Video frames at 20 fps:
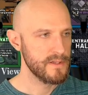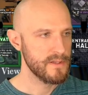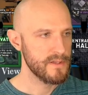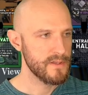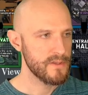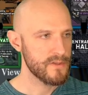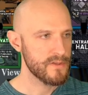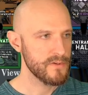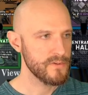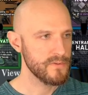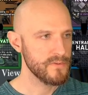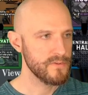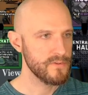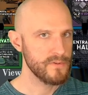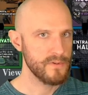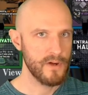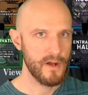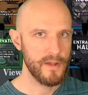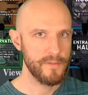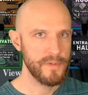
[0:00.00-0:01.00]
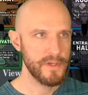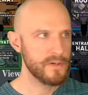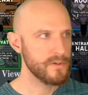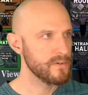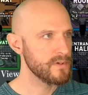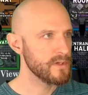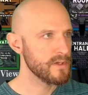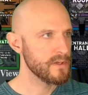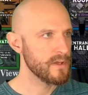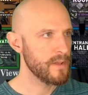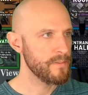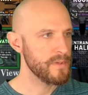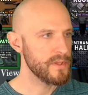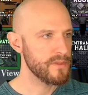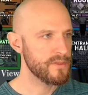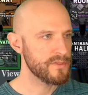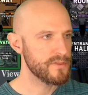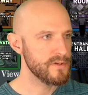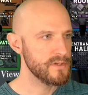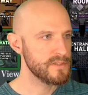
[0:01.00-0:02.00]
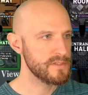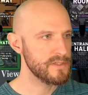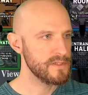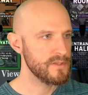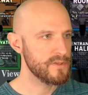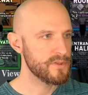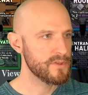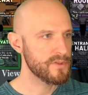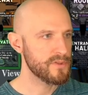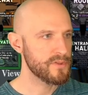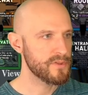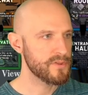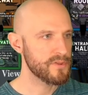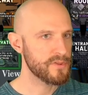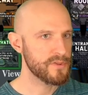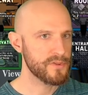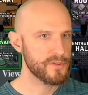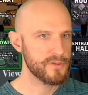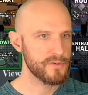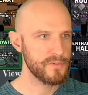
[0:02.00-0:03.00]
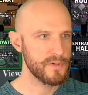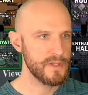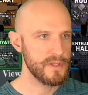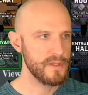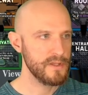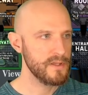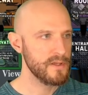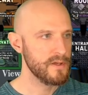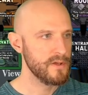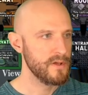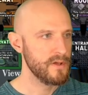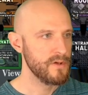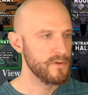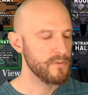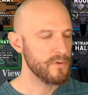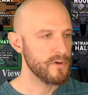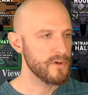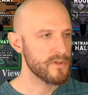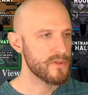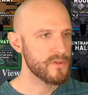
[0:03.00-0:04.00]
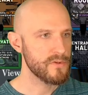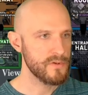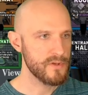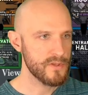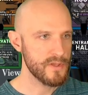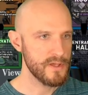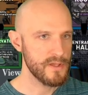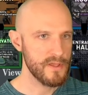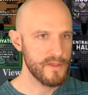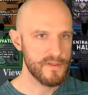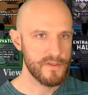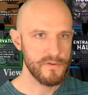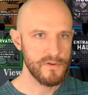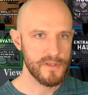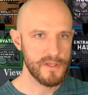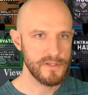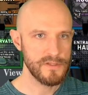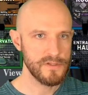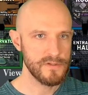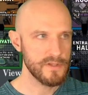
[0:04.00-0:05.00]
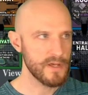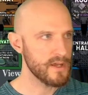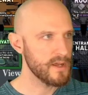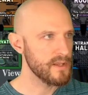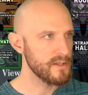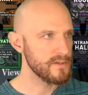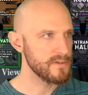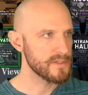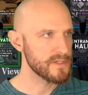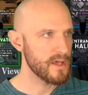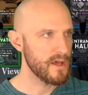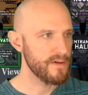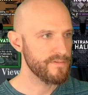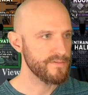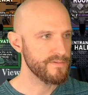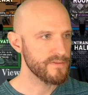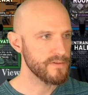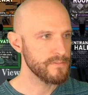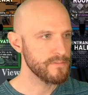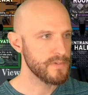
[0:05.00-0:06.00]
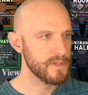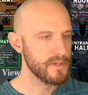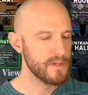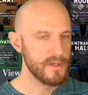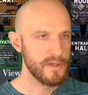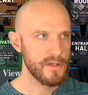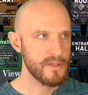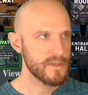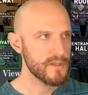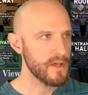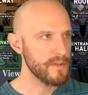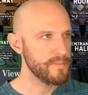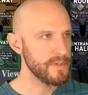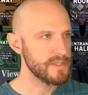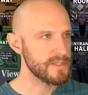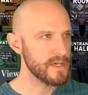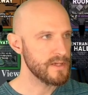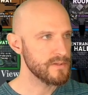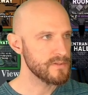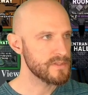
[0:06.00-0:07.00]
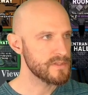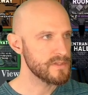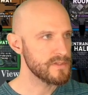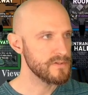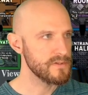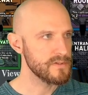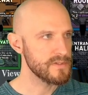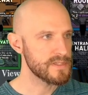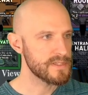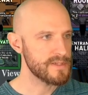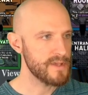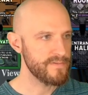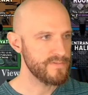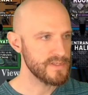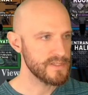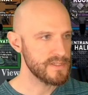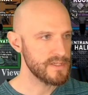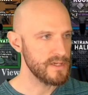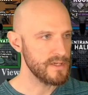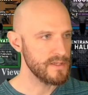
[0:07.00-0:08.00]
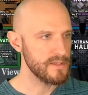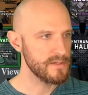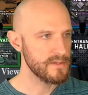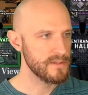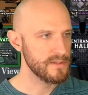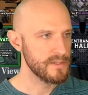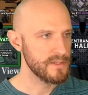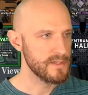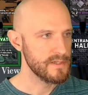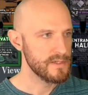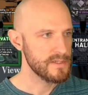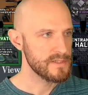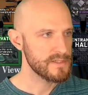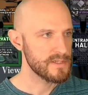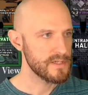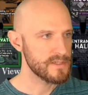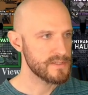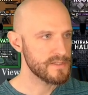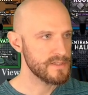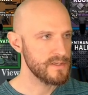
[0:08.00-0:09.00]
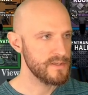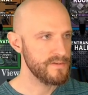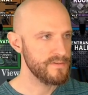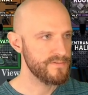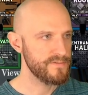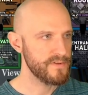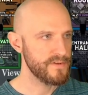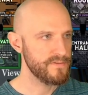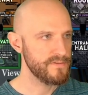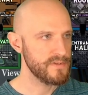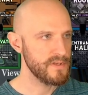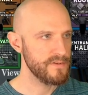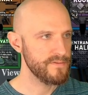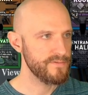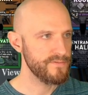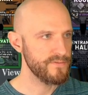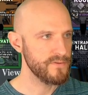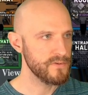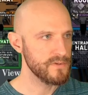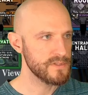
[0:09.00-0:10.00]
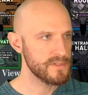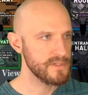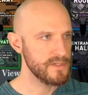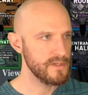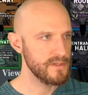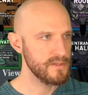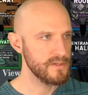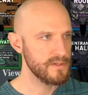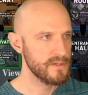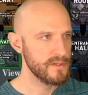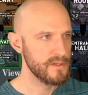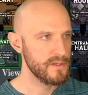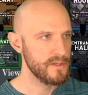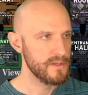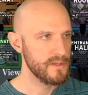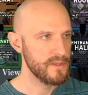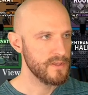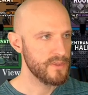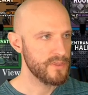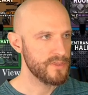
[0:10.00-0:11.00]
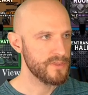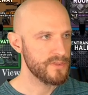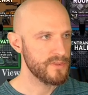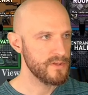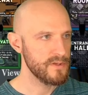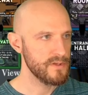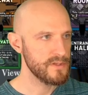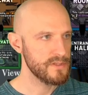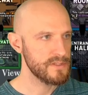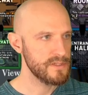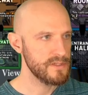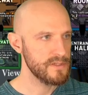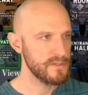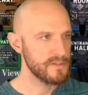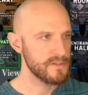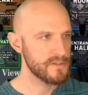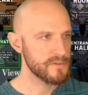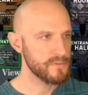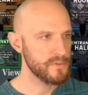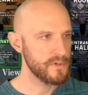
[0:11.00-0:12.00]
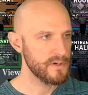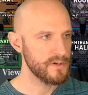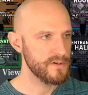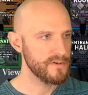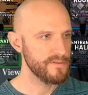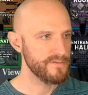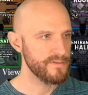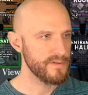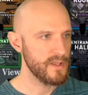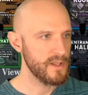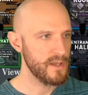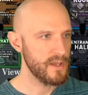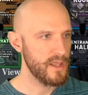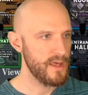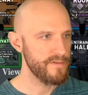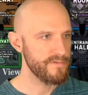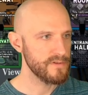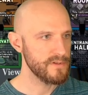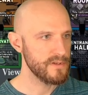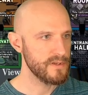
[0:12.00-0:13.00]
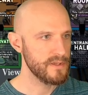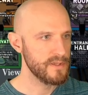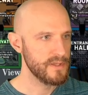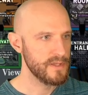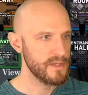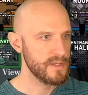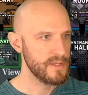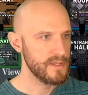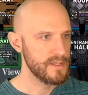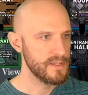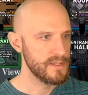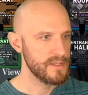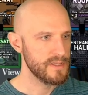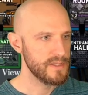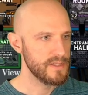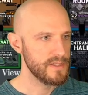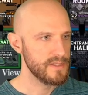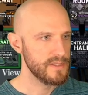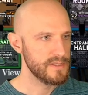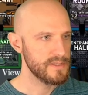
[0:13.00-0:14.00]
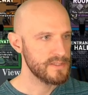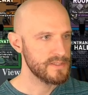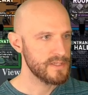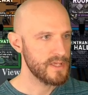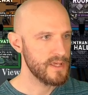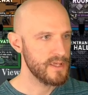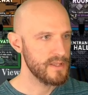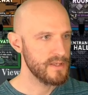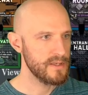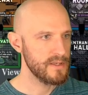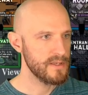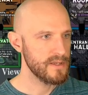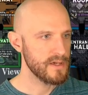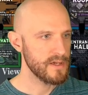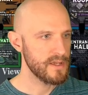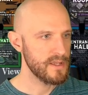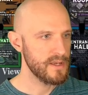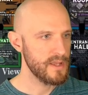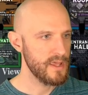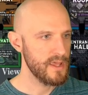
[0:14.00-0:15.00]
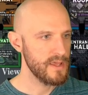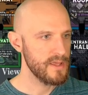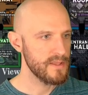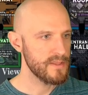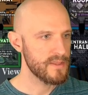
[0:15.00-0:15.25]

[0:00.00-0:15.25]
So I'd be 33. Well, as soon as I do that, I lose half of them. So I'd be down to 17, 16, 15, 14, 13, 12, 11, 10, 9, 8,